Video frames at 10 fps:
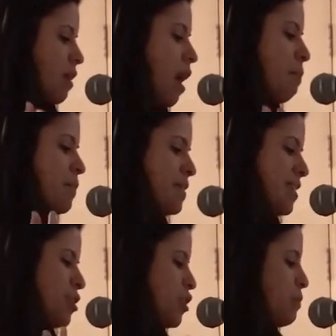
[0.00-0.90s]

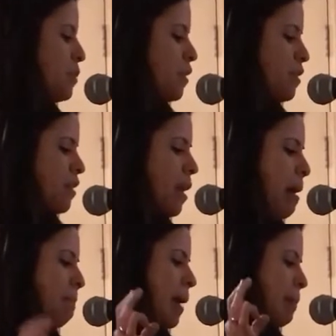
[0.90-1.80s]
Composition book,
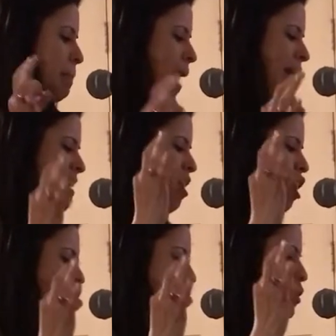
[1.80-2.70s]
my pen
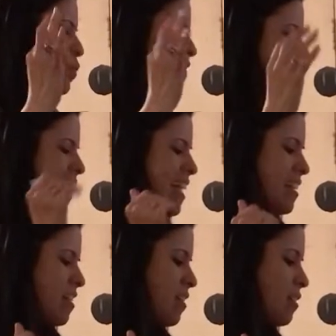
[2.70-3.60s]
armed with
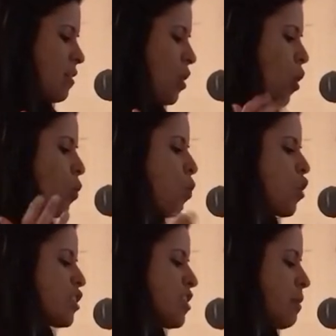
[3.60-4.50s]
ink,
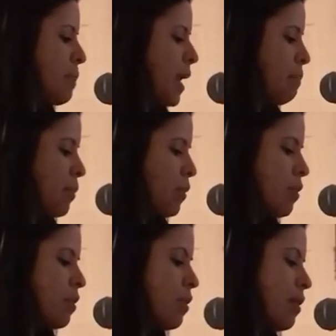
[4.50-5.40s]
words on paper
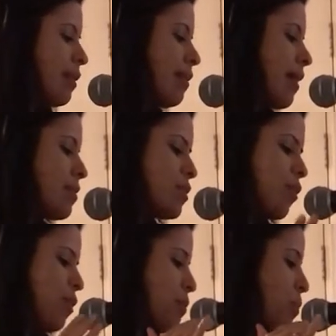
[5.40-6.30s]
like
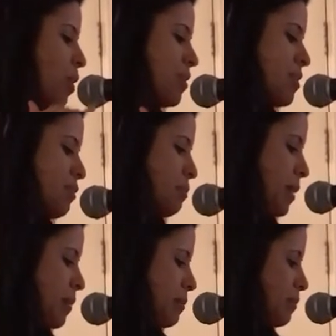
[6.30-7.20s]
sewn up parts of
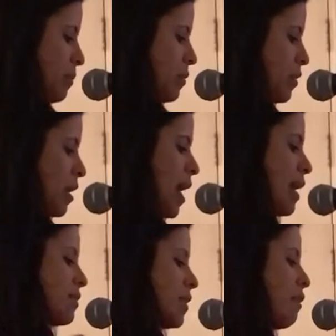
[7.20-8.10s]
me.
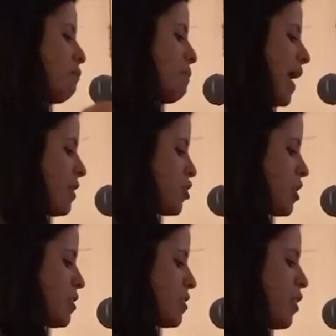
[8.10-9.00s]
Tough
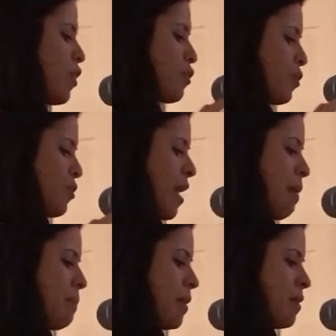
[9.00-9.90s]
pages, through
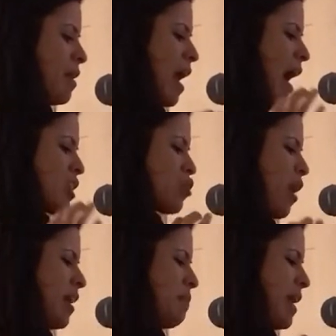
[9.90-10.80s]
them I
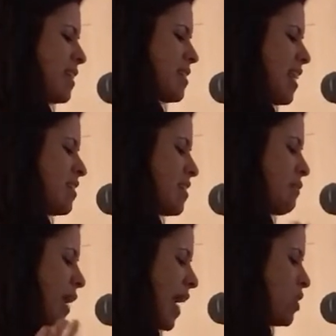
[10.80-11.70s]
try to make sense
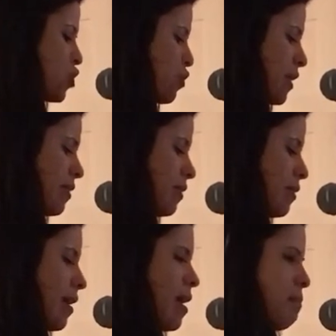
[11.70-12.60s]
of hatred
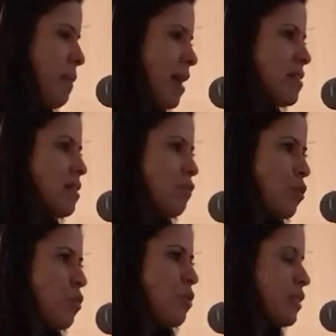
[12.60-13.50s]
and massive
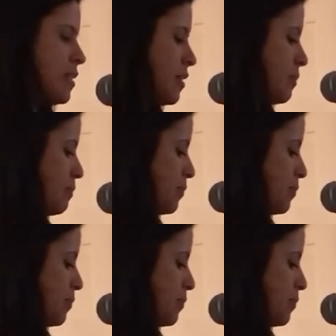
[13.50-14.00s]
cruelty.